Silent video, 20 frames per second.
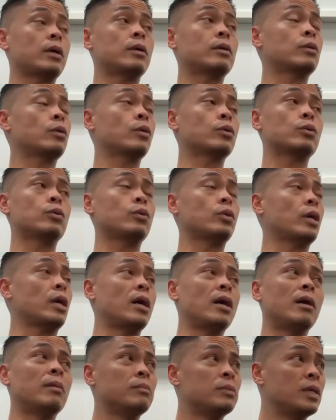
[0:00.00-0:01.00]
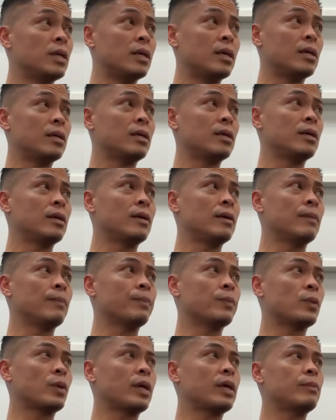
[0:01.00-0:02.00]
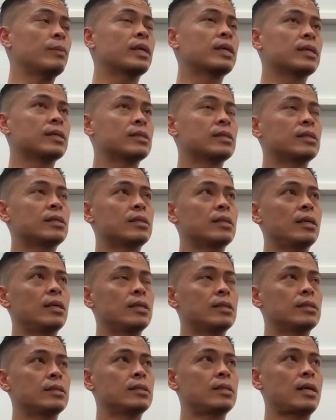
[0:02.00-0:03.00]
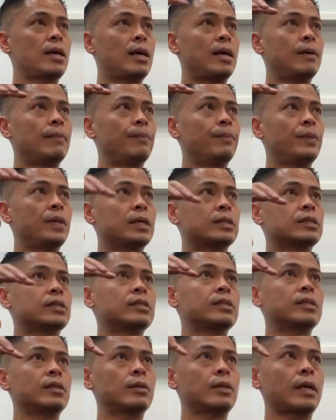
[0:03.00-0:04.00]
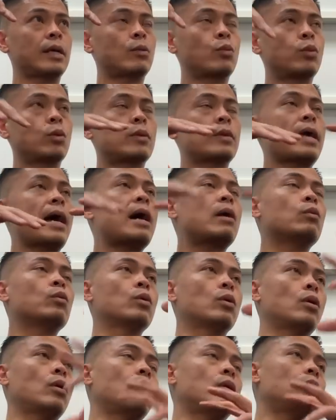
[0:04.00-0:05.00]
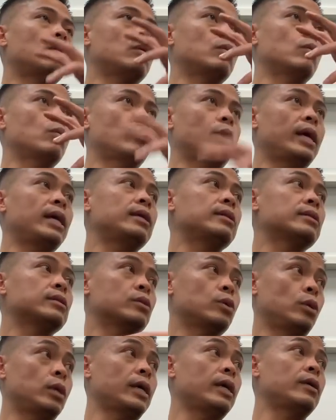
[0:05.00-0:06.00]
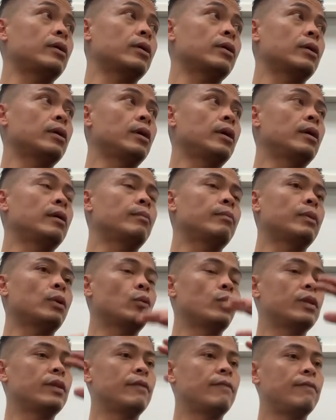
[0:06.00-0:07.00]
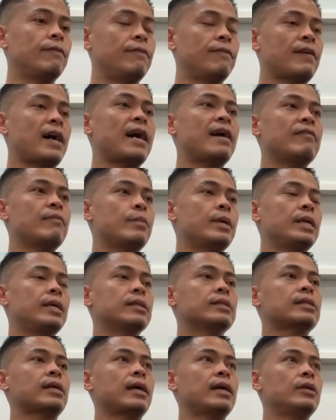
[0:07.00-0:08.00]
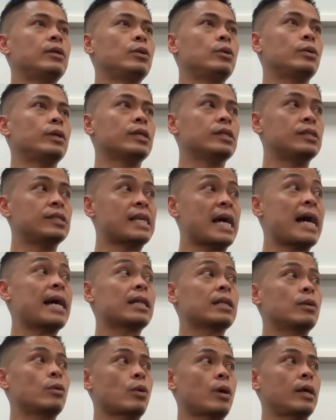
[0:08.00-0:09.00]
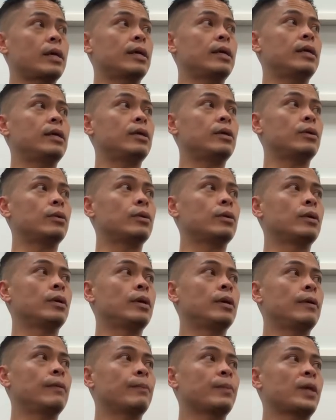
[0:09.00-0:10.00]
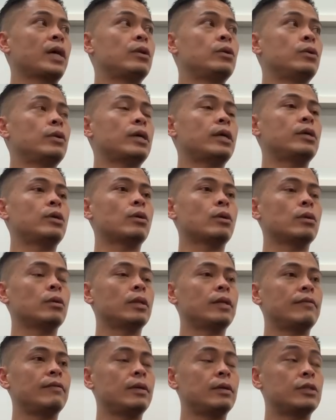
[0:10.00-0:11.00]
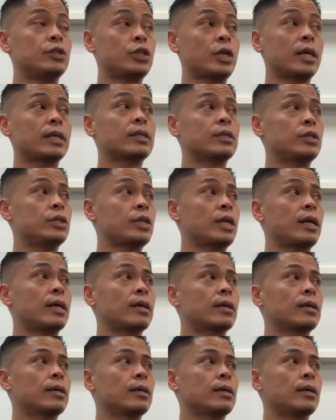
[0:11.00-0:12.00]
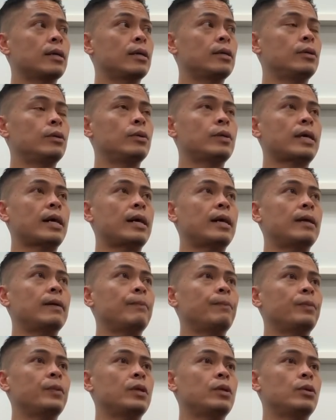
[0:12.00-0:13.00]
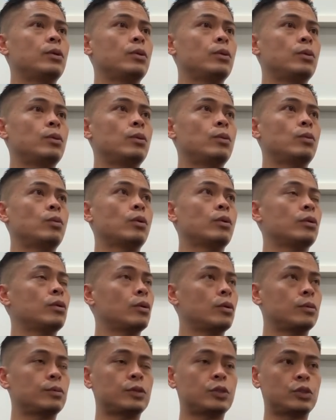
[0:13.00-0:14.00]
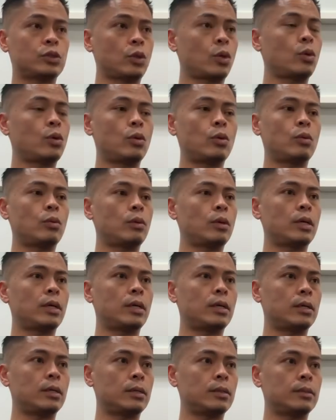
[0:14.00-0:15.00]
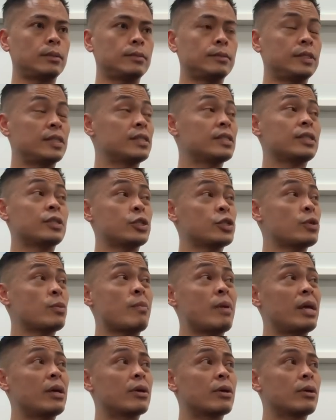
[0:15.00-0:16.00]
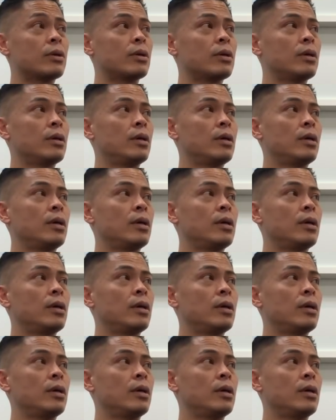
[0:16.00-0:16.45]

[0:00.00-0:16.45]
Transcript: I didn't go through yeah. the humda, yeah, right? Because it, it's not necessary. Like that will all wait until later but within five minutes, I knew exactly where I could hit you. Mm-hmm. I knew that you're living check to check. I knew that you were the sole uh, decision maker.